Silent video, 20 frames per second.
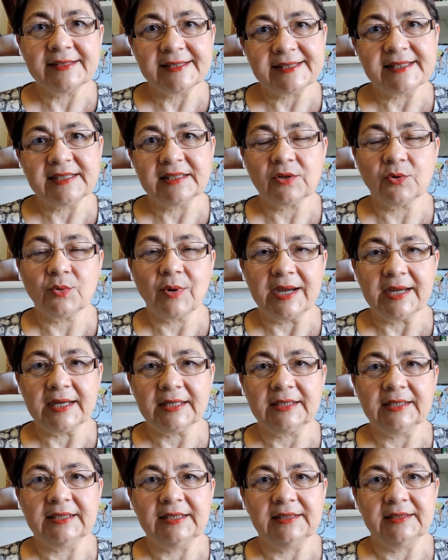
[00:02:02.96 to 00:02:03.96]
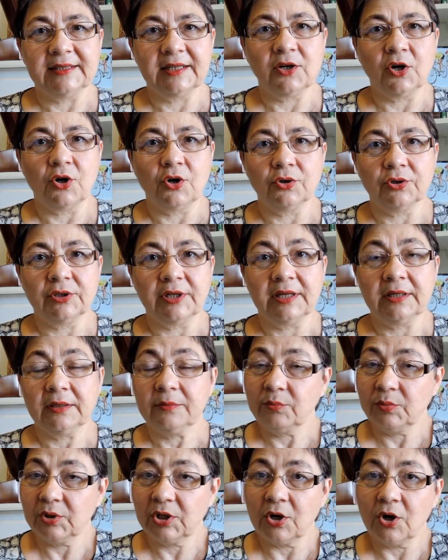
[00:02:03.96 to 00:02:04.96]
and sit quietly in the corner
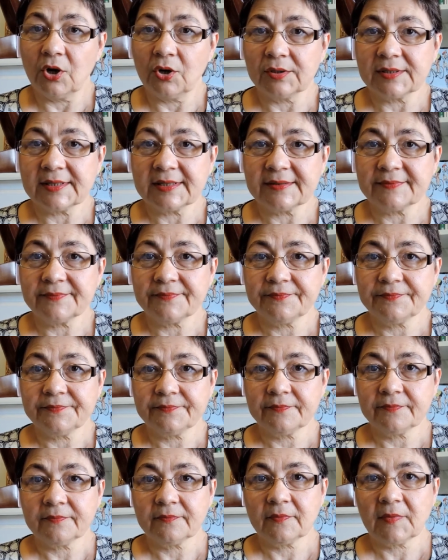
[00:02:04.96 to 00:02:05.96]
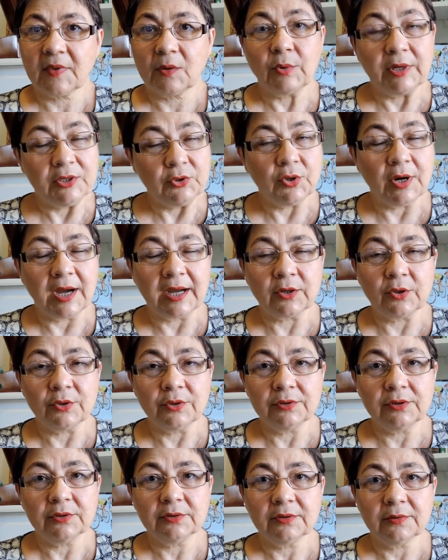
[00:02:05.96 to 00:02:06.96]
because when you are
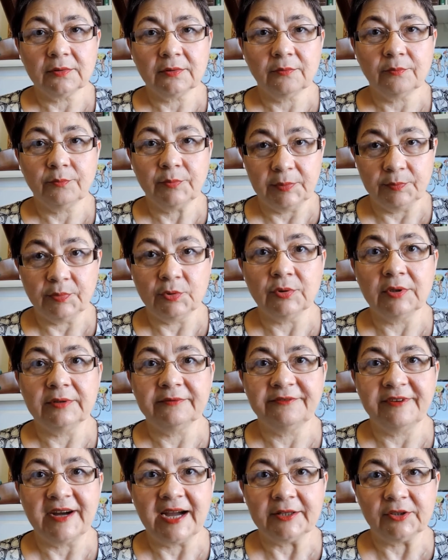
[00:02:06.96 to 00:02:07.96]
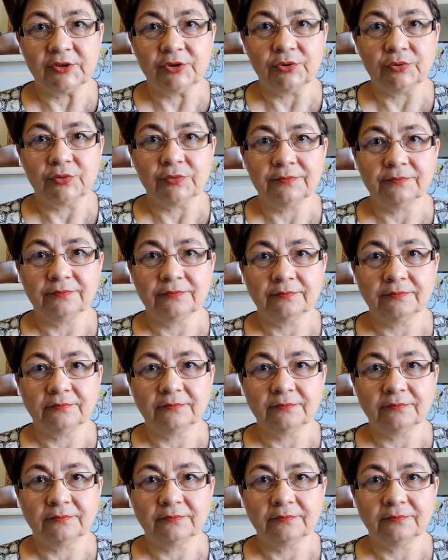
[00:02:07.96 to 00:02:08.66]
good, people will find you.